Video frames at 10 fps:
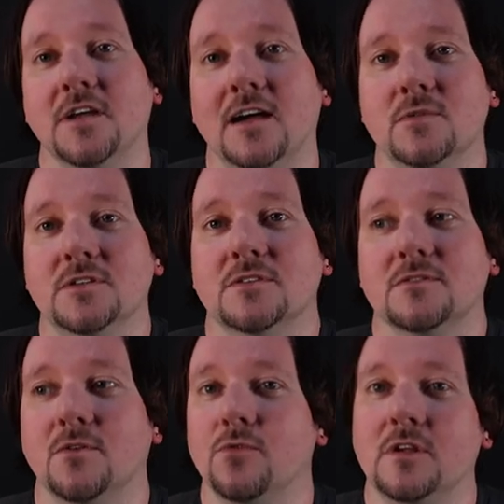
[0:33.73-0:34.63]
I was
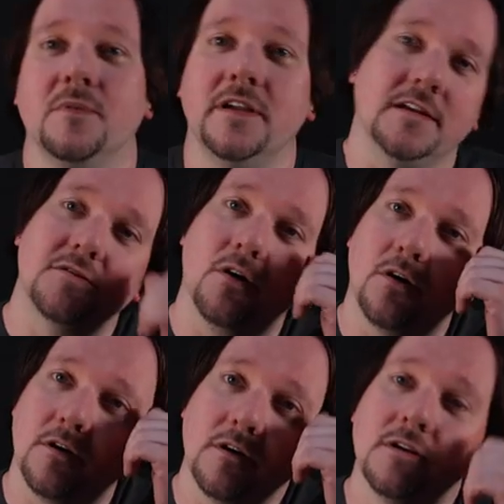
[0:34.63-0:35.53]
only playing
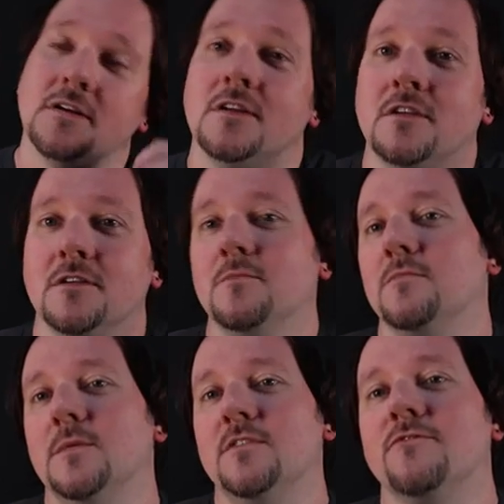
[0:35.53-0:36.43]
guitar
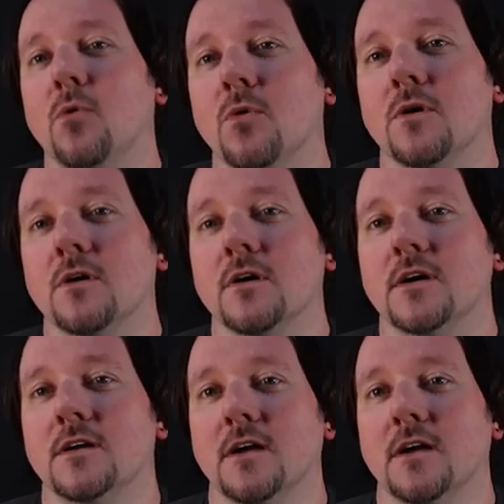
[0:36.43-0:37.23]
maybe 4